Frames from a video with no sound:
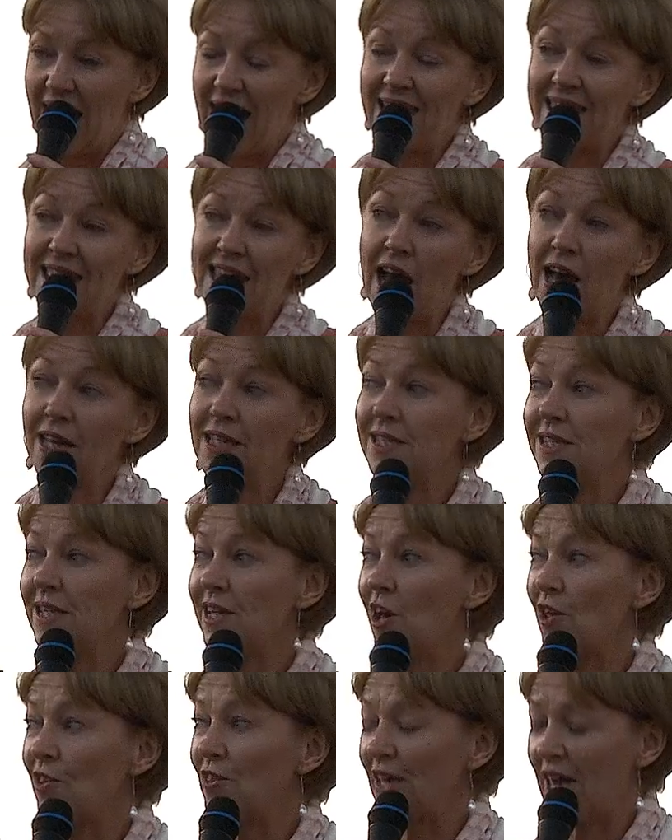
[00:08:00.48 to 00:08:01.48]
And the
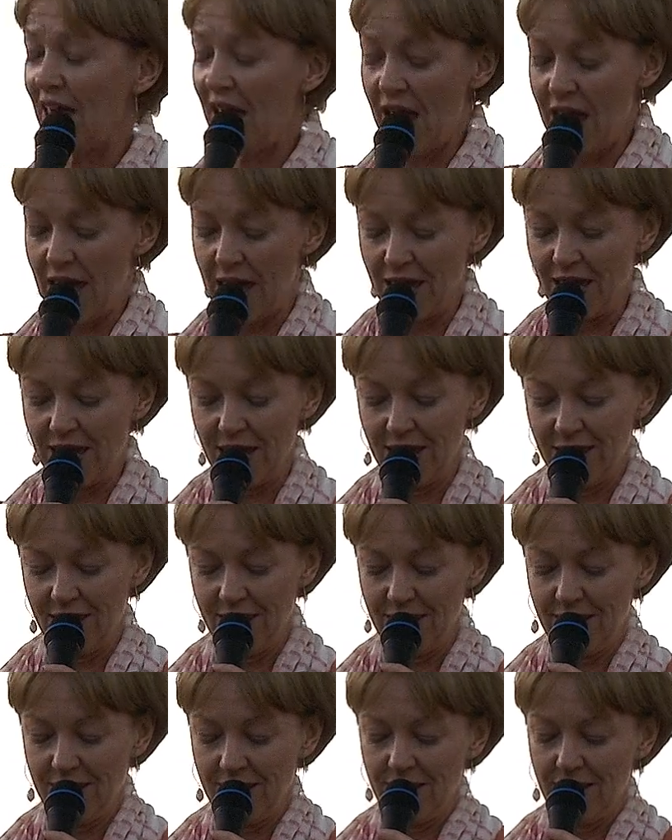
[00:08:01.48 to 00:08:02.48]
icing on the cake
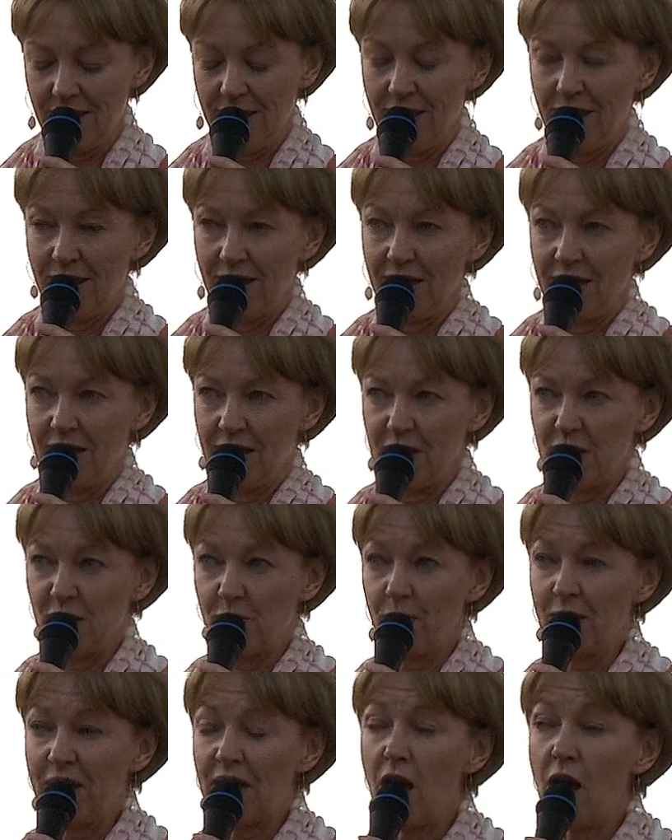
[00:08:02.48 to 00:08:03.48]

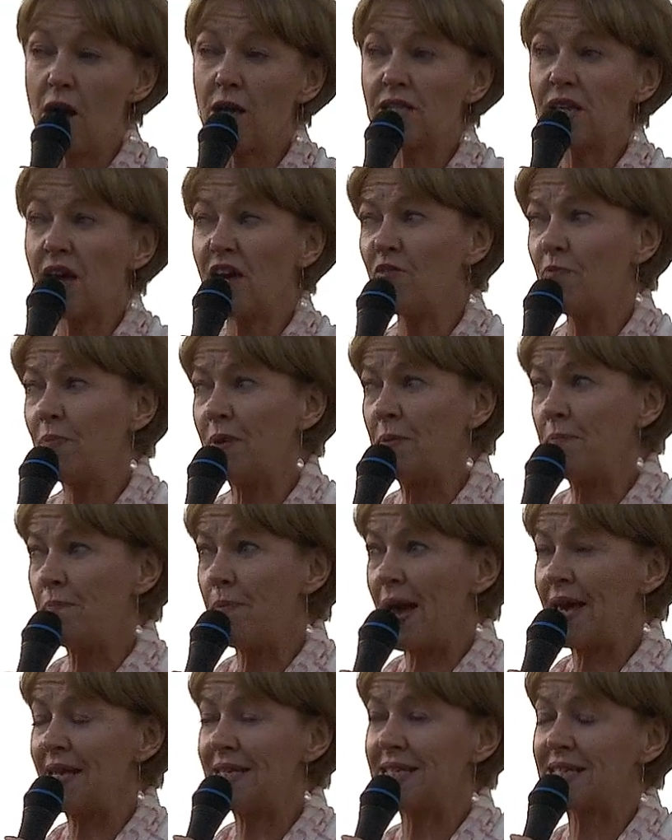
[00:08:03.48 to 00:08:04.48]
is because I've been
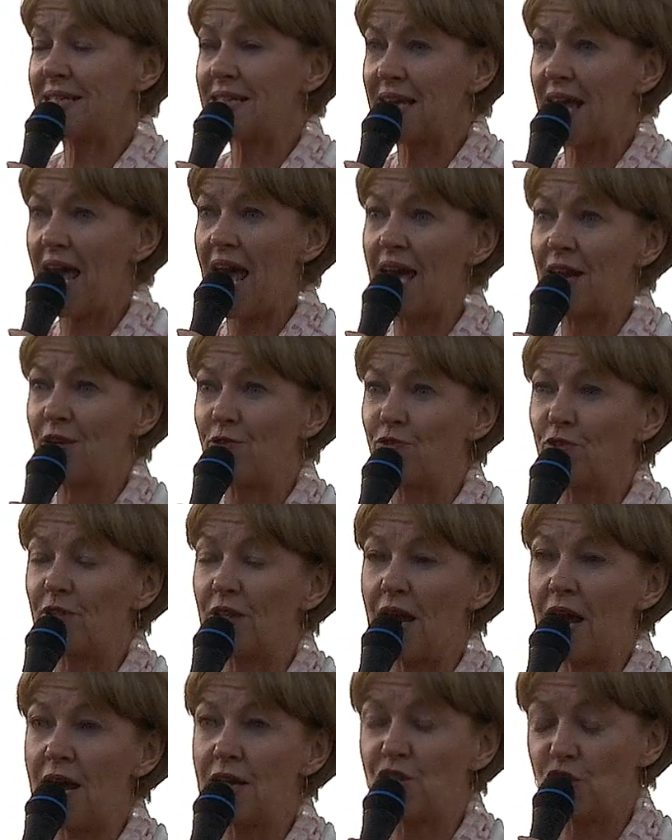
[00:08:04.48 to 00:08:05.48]
based in Kent for
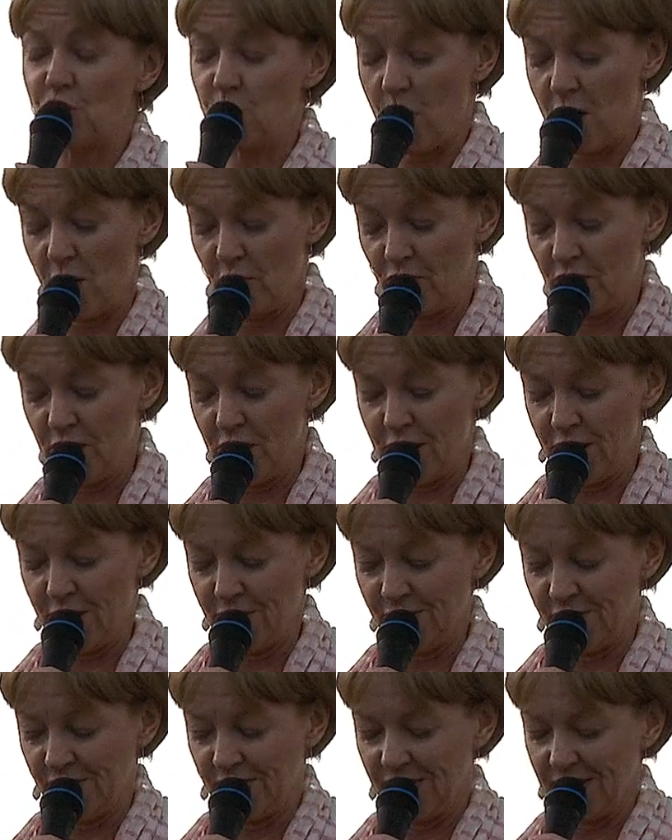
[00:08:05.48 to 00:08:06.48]
the last 12
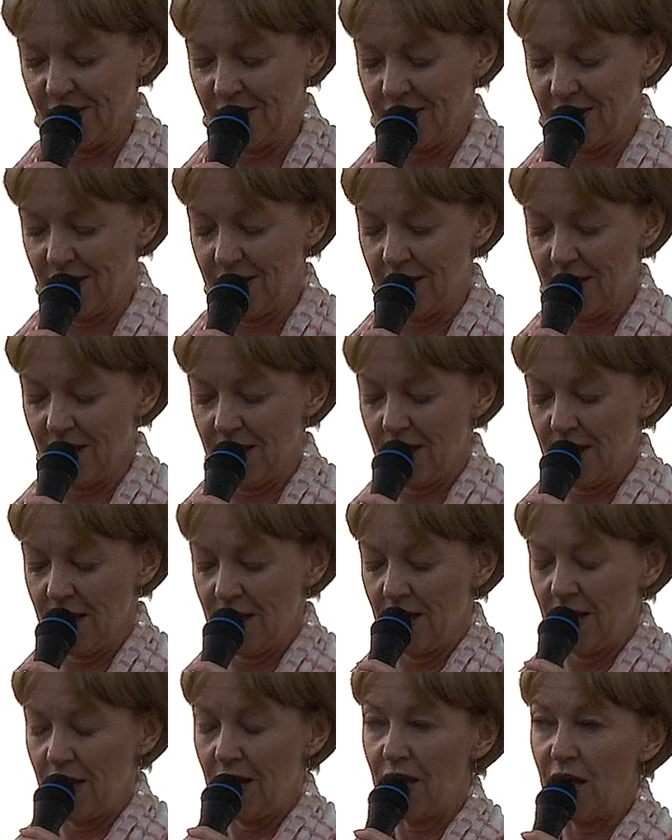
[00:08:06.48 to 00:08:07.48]
years.
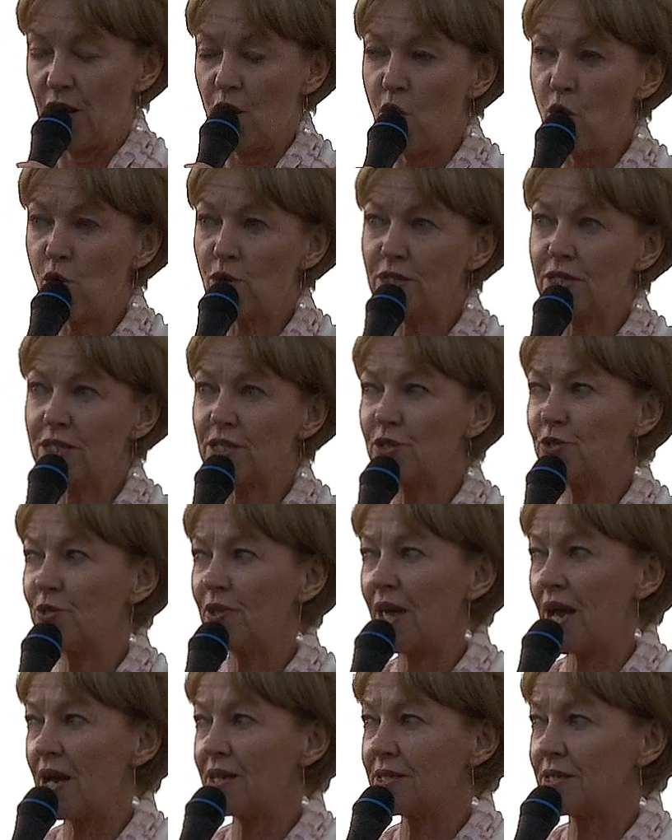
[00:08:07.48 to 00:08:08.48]
In August
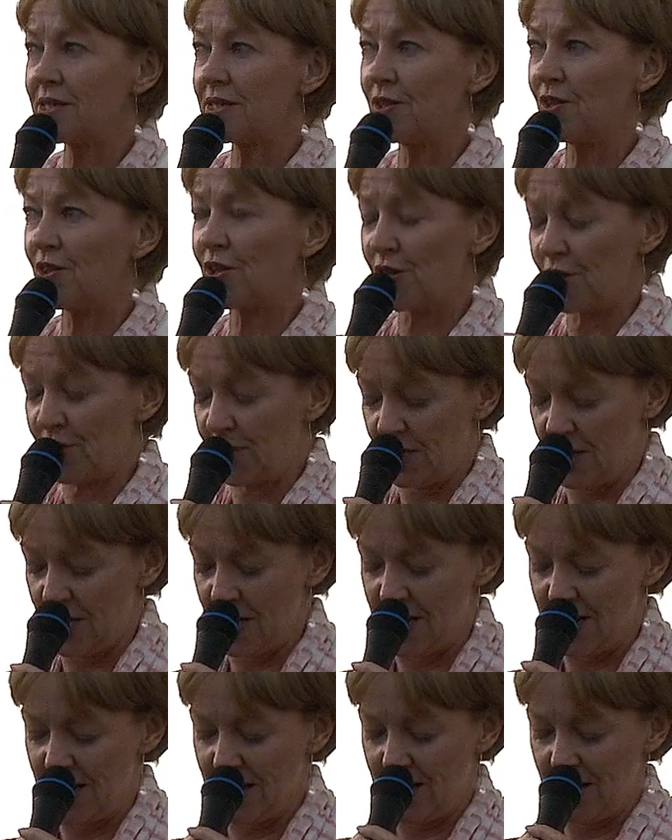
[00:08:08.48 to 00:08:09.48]

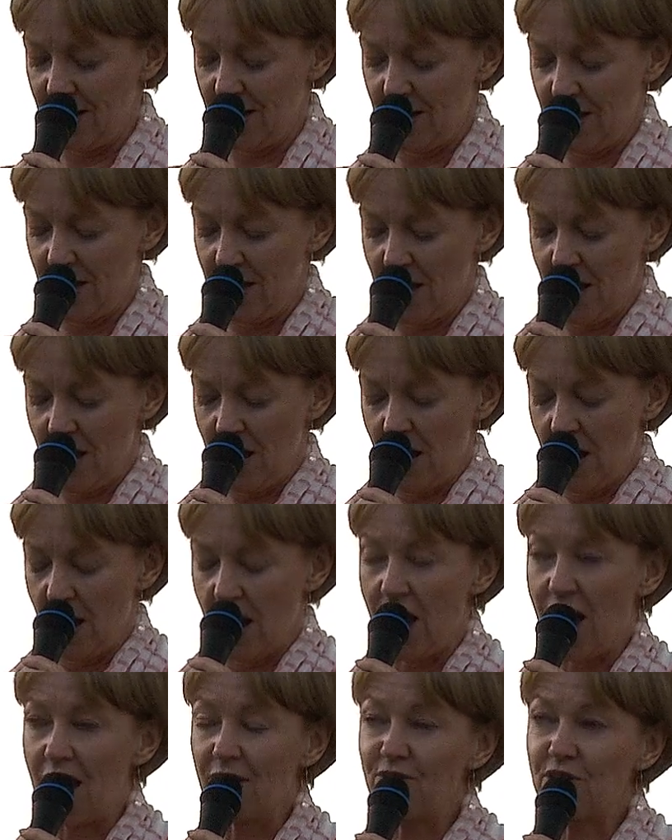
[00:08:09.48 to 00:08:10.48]
2013,
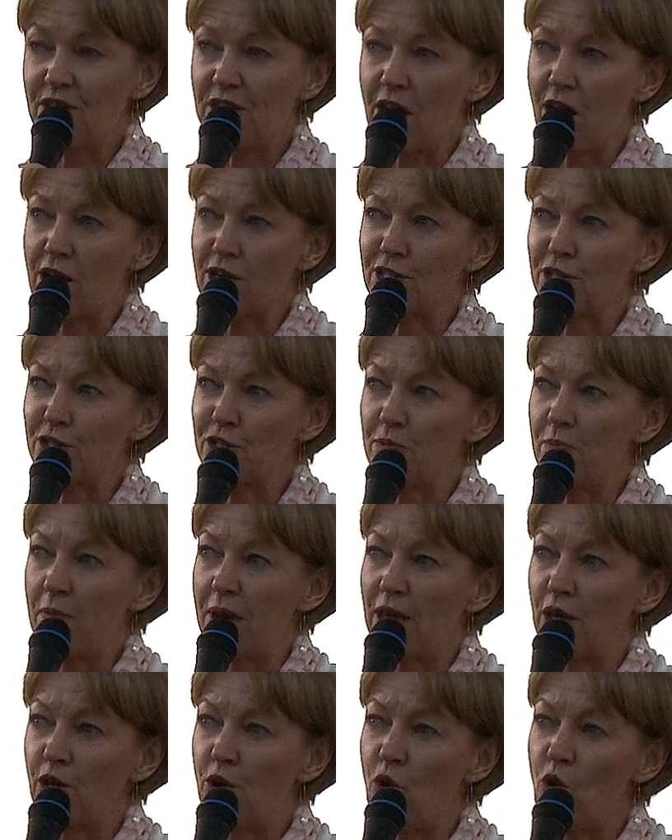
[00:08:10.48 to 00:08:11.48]
I've started to
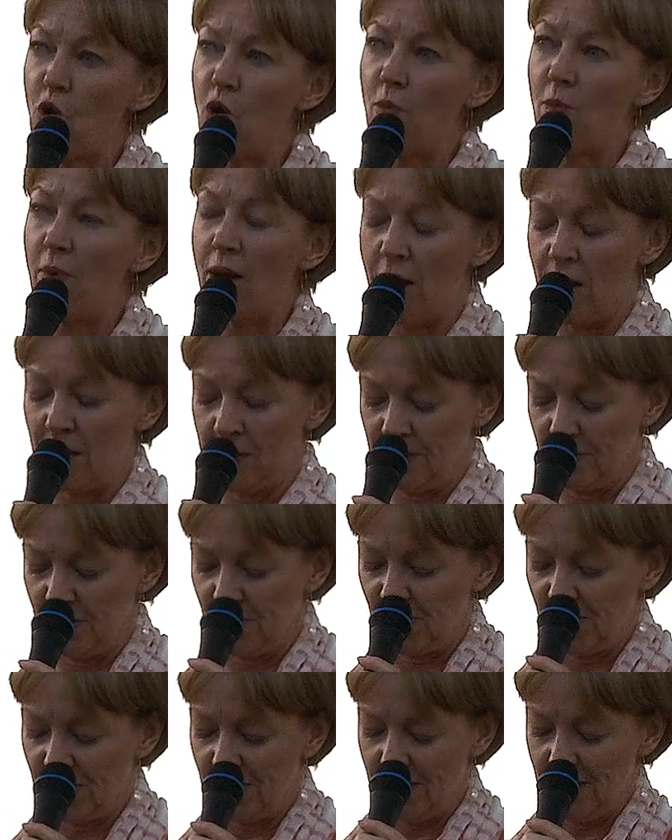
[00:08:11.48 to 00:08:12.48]
make core
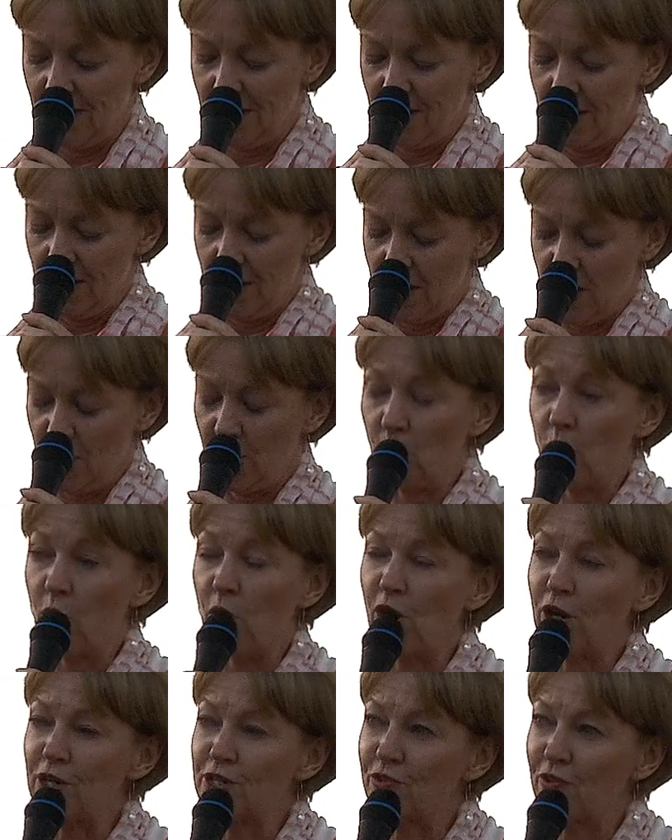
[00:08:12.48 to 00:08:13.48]
bonds in the
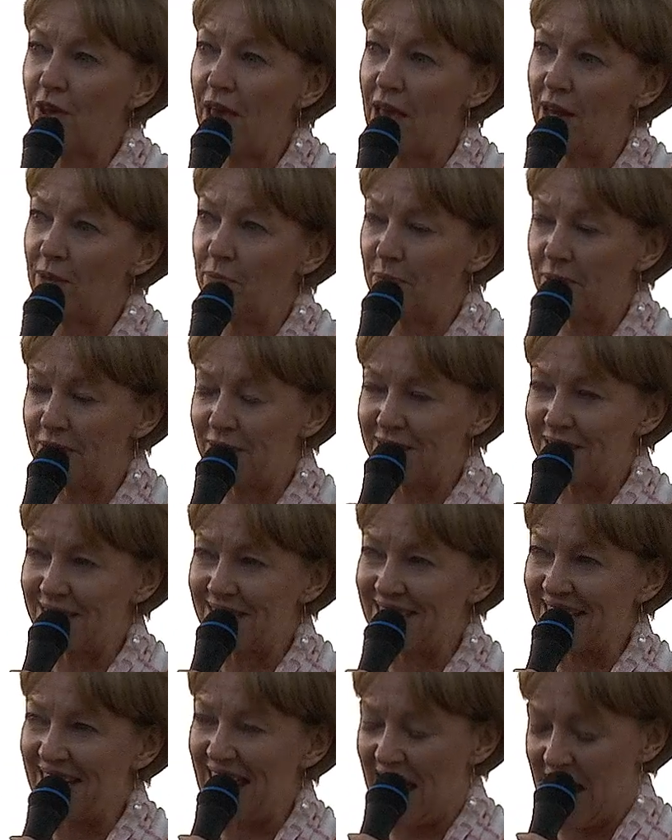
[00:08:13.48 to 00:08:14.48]
world of Kent
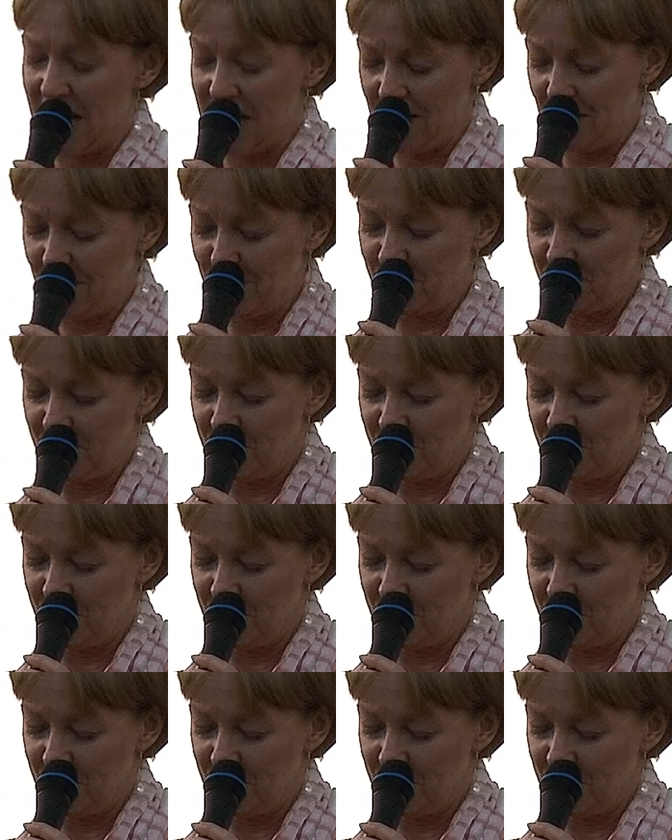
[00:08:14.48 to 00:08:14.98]
business again.